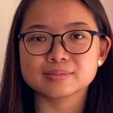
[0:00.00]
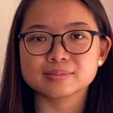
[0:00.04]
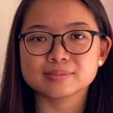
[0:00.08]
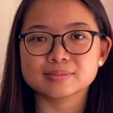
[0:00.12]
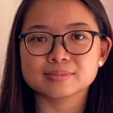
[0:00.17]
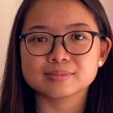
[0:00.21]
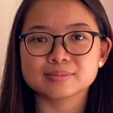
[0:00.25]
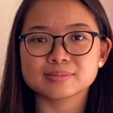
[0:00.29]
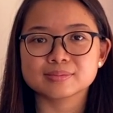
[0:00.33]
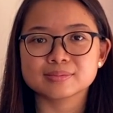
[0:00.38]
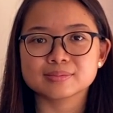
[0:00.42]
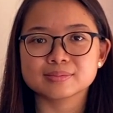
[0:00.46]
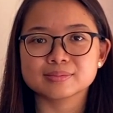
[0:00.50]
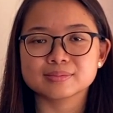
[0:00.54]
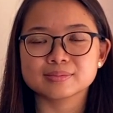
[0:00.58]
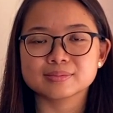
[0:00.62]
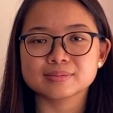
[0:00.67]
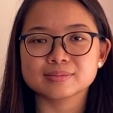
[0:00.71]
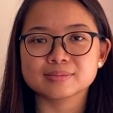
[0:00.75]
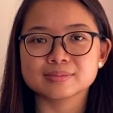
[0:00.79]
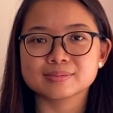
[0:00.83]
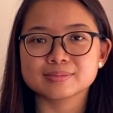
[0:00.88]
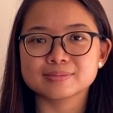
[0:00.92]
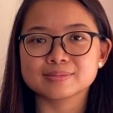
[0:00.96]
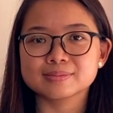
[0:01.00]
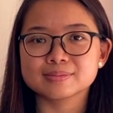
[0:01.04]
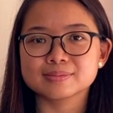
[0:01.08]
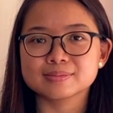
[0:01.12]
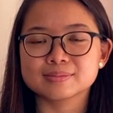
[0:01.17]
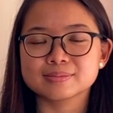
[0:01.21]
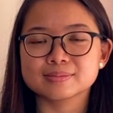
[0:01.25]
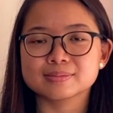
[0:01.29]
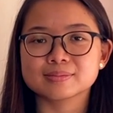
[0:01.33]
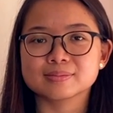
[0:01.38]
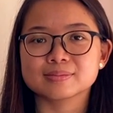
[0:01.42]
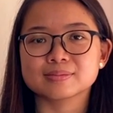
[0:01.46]

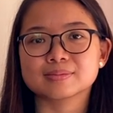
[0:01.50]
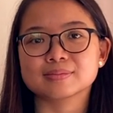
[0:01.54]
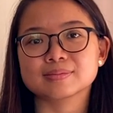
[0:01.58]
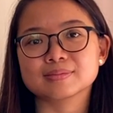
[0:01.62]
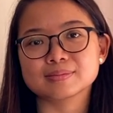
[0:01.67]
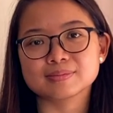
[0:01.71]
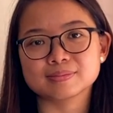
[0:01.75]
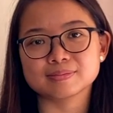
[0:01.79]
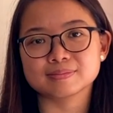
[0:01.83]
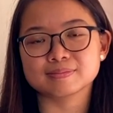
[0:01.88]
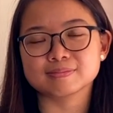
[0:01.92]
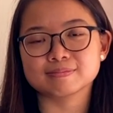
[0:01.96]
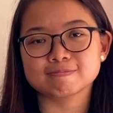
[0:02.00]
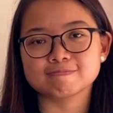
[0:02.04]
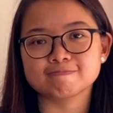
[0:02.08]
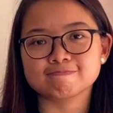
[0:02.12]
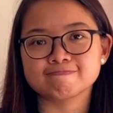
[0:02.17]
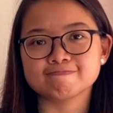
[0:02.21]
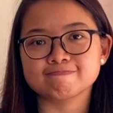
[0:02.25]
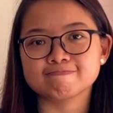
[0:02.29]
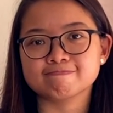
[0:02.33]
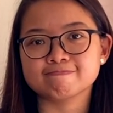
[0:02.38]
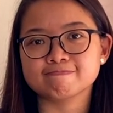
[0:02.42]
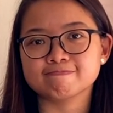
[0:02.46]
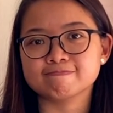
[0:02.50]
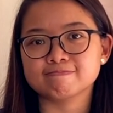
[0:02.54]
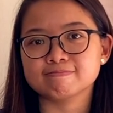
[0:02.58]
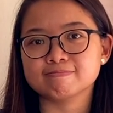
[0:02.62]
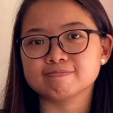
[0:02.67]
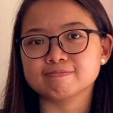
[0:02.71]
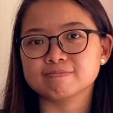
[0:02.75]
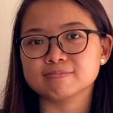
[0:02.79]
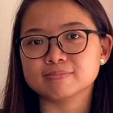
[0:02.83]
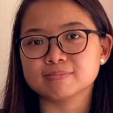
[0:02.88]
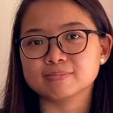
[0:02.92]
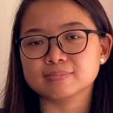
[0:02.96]

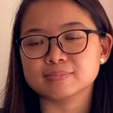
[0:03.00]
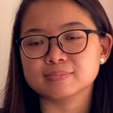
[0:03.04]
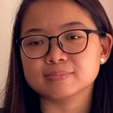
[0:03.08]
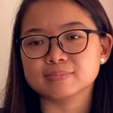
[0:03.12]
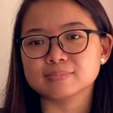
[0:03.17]
No words are spoken by the person on screen.